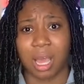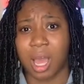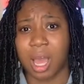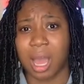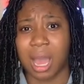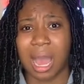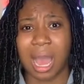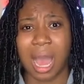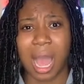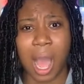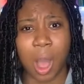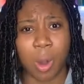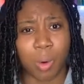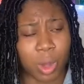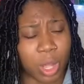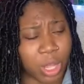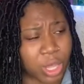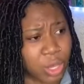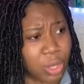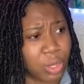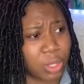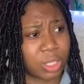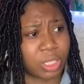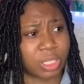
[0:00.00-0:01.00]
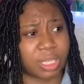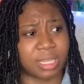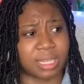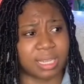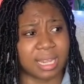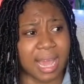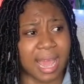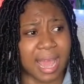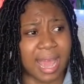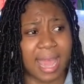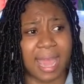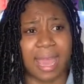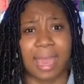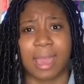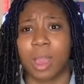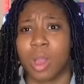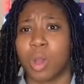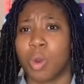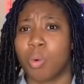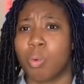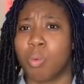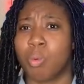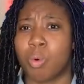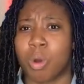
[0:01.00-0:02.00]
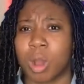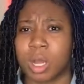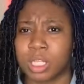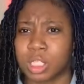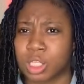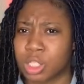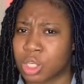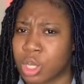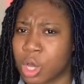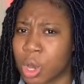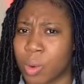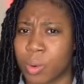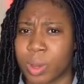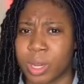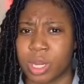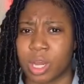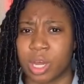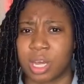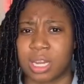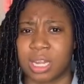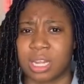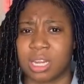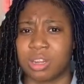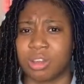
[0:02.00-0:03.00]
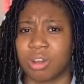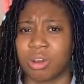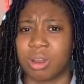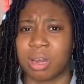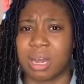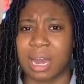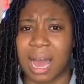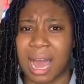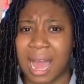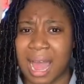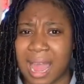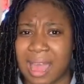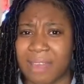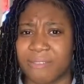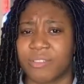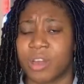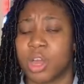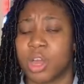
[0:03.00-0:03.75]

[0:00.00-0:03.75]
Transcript: How are you today? What's going on in your life?